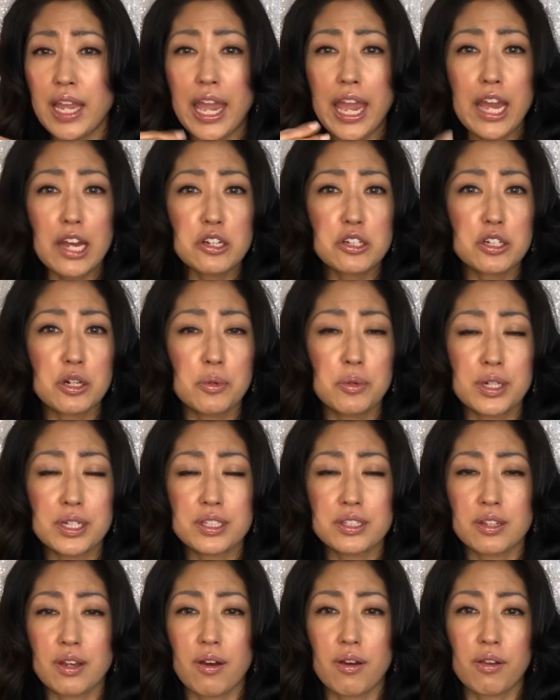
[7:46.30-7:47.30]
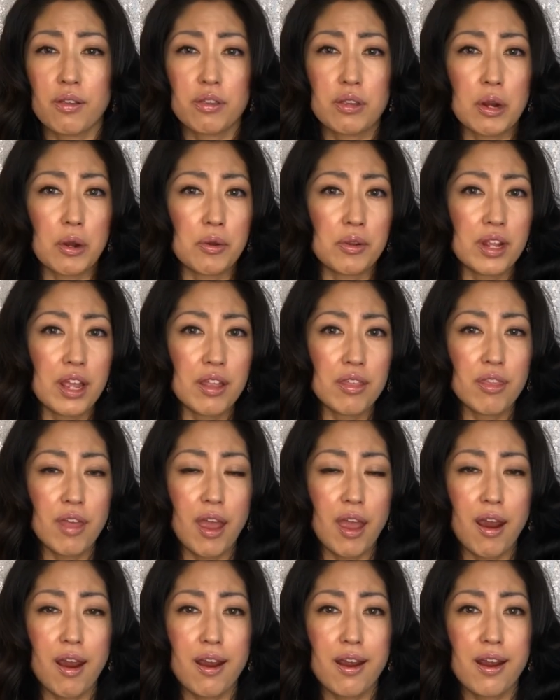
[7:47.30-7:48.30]
extra ones are thrown in
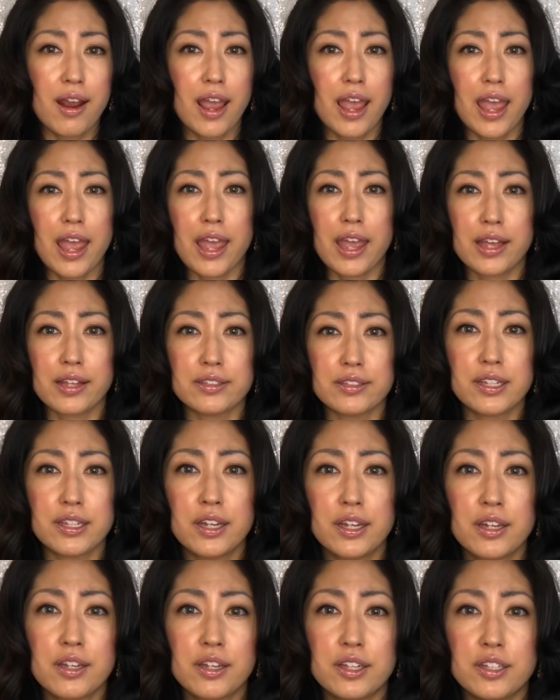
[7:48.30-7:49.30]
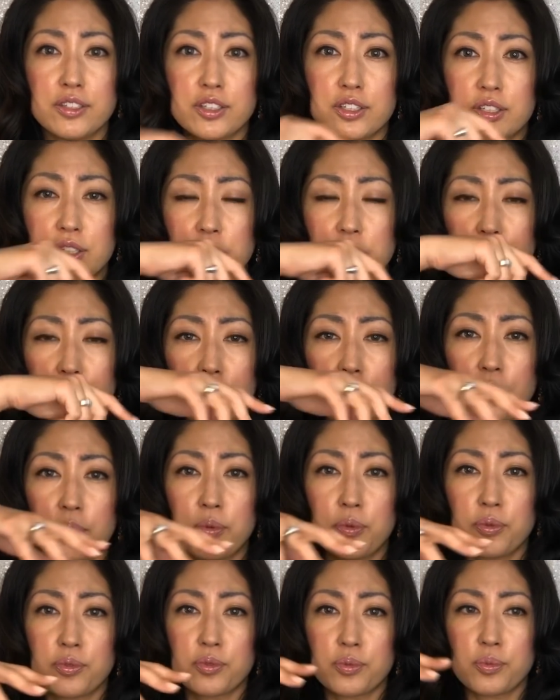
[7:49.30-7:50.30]
there and it just
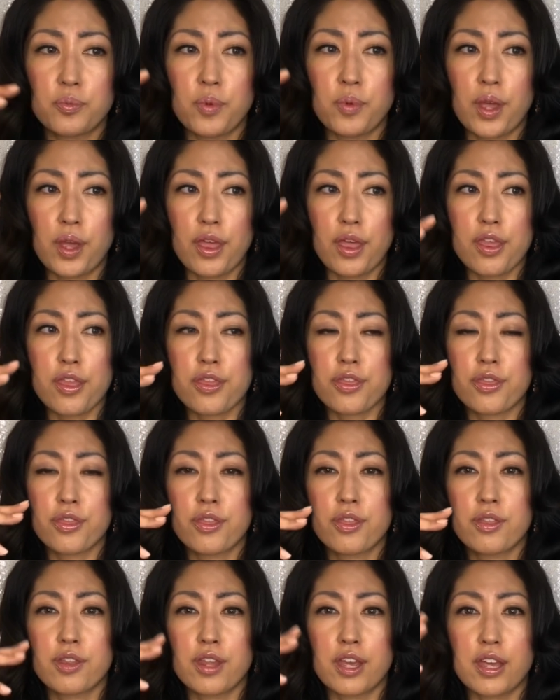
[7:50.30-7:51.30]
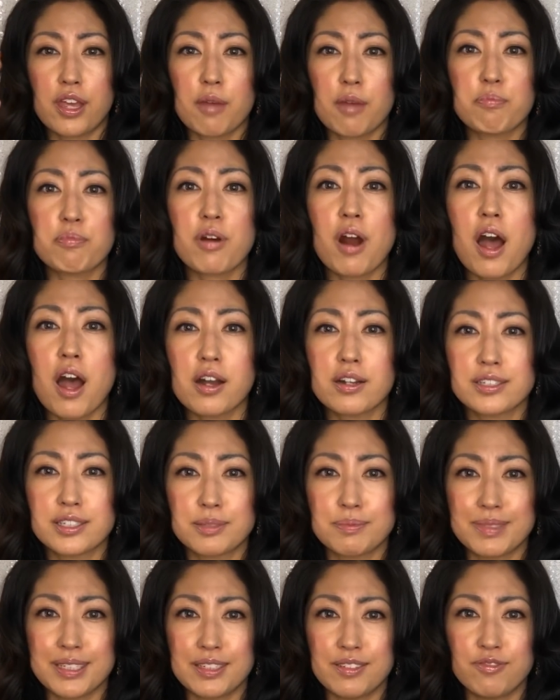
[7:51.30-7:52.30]
goes with like
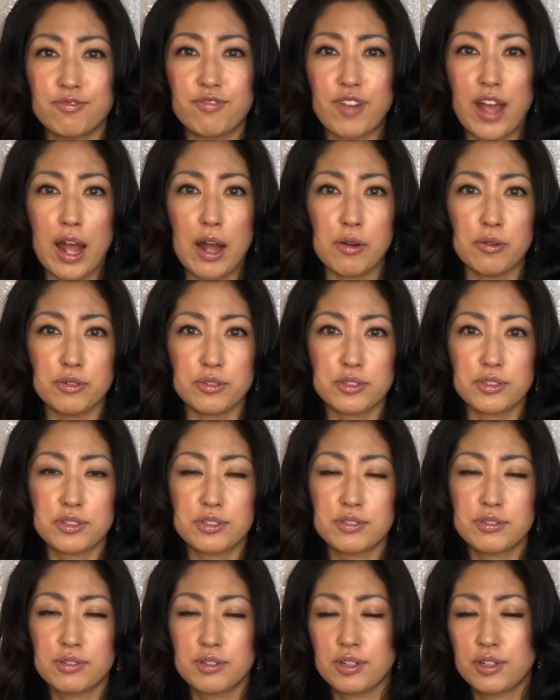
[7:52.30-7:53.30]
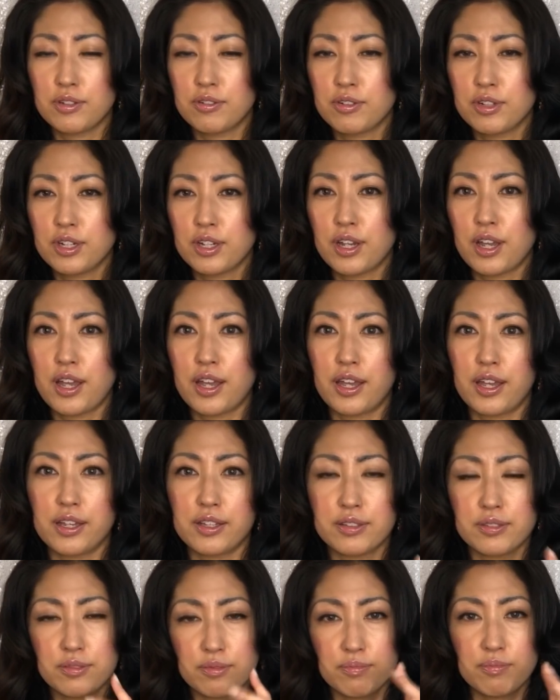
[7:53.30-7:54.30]
approximate vowels
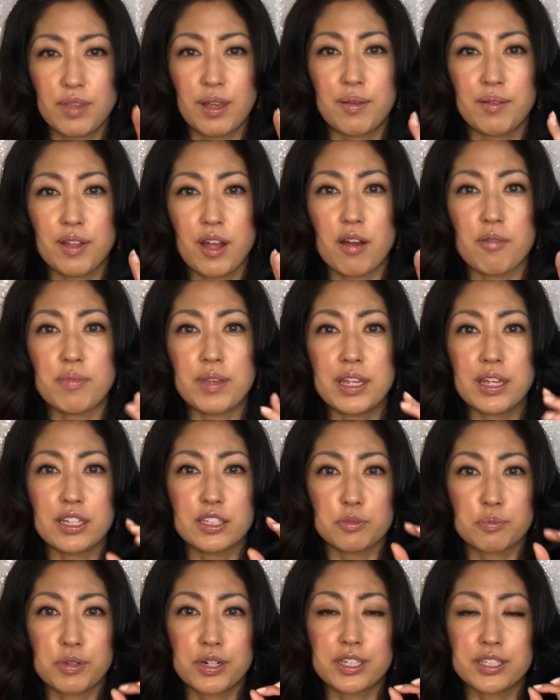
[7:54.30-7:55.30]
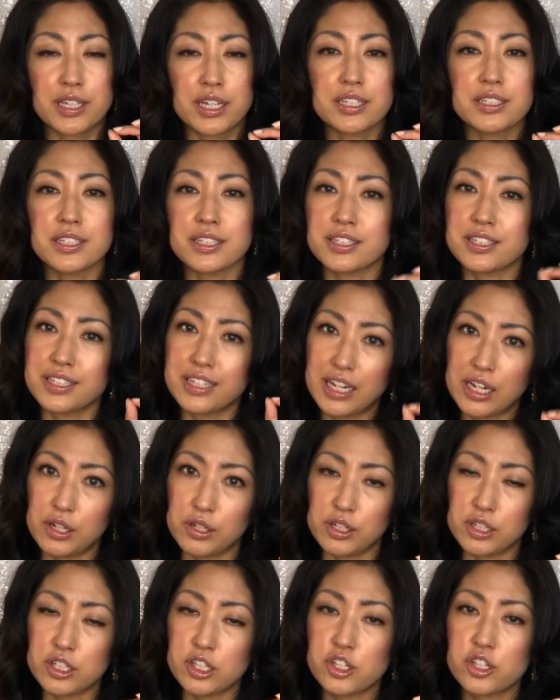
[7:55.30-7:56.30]
and may not be as precise as
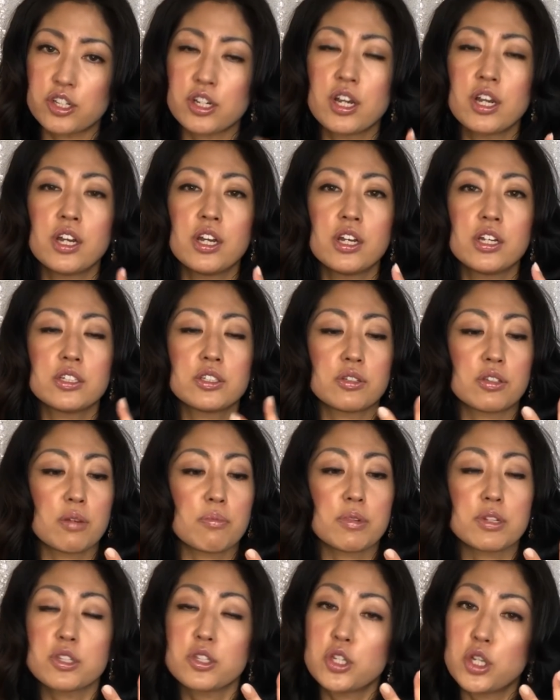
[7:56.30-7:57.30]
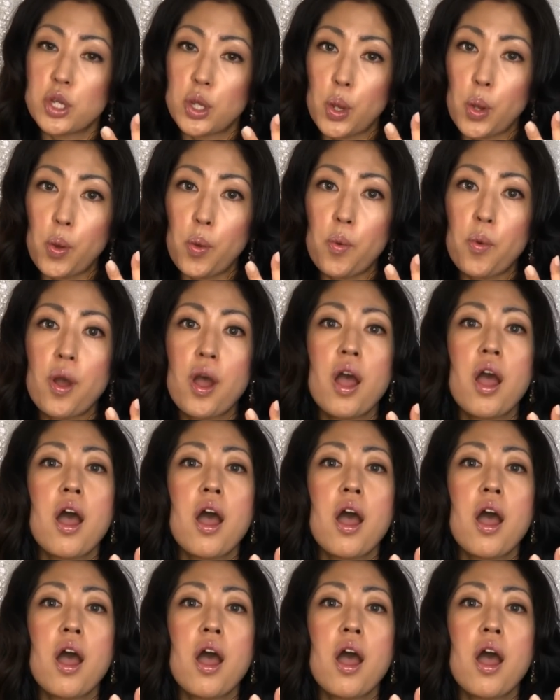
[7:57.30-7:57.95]
English. So number 2,